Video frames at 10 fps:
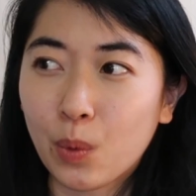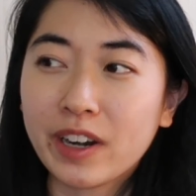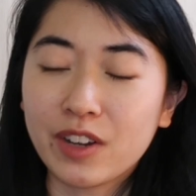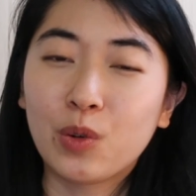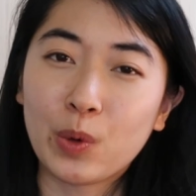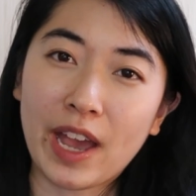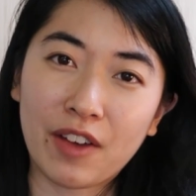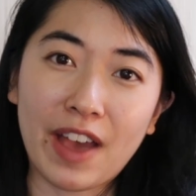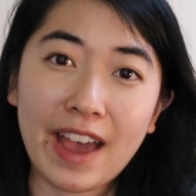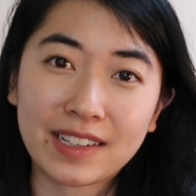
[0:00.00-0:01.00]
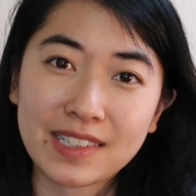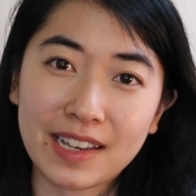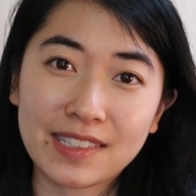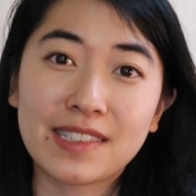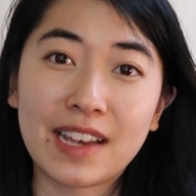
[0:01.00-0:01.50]
where if we have
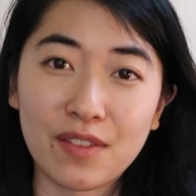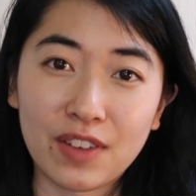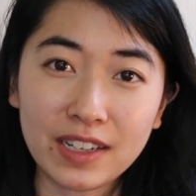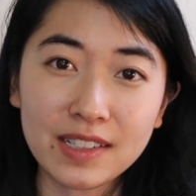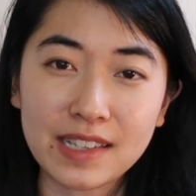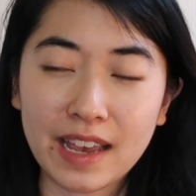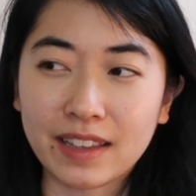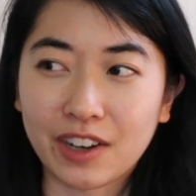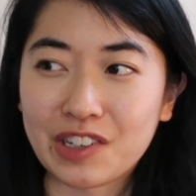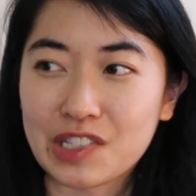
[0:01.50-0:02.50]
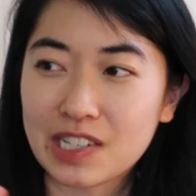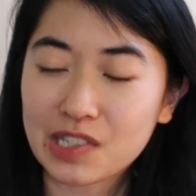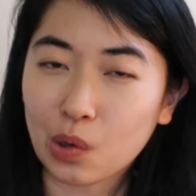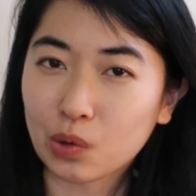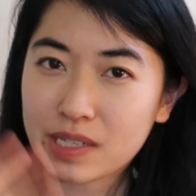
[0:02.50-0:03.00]
excess savings, and there is
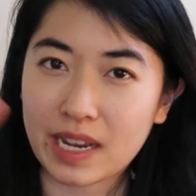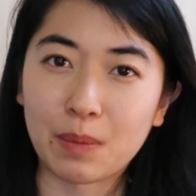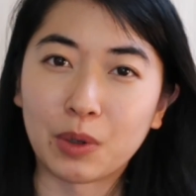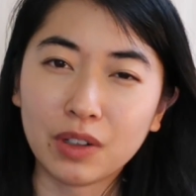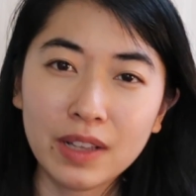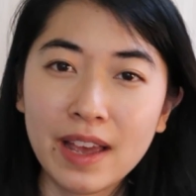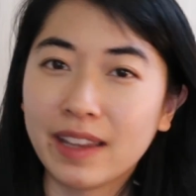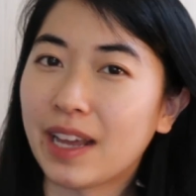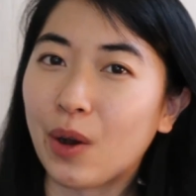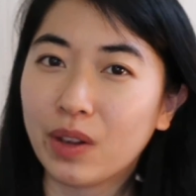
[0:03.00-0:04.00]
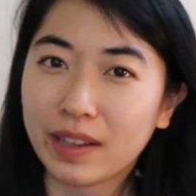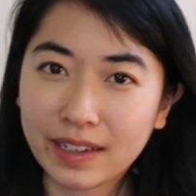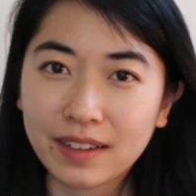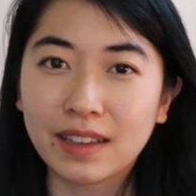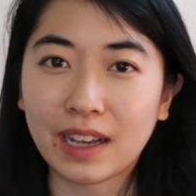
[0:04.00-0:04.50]
this whole table that I will
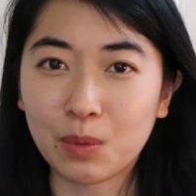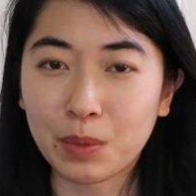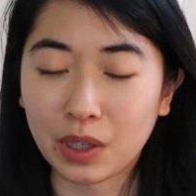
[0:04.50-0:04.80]
link down